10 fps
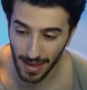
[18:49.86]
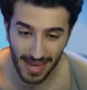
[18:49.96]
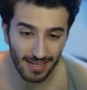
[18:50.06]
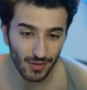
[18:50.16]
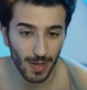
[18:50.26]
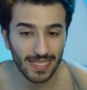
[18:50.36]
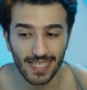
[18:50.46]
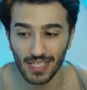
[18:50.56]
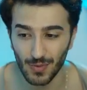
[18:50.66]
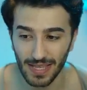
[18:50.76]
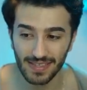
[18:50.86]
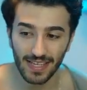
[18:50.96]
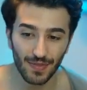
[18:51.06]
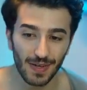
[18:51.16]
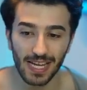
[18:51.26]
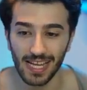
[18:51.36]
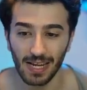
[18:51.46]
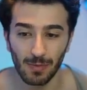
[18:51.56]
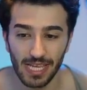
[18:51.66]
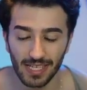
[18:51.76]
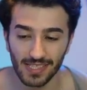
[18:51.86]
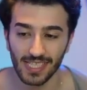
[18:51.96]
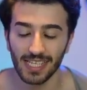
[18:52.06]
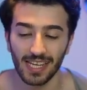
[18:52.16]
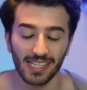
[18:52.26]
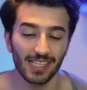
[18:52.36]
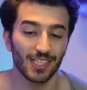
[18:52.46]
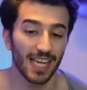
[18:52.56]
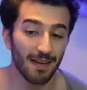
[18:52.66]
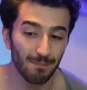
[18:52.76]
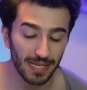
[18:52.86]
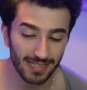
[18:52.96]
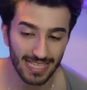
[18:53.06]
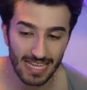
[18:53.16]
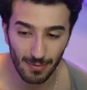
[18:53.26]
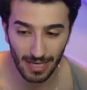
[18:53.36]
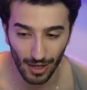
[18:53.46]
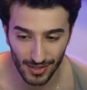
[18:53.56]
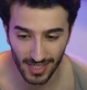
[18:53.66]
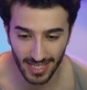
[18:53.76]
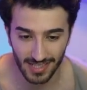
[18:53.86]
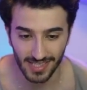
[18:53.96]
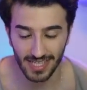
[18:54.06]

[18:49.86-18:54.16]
May 2023, and we can see that in the Champions League we lost against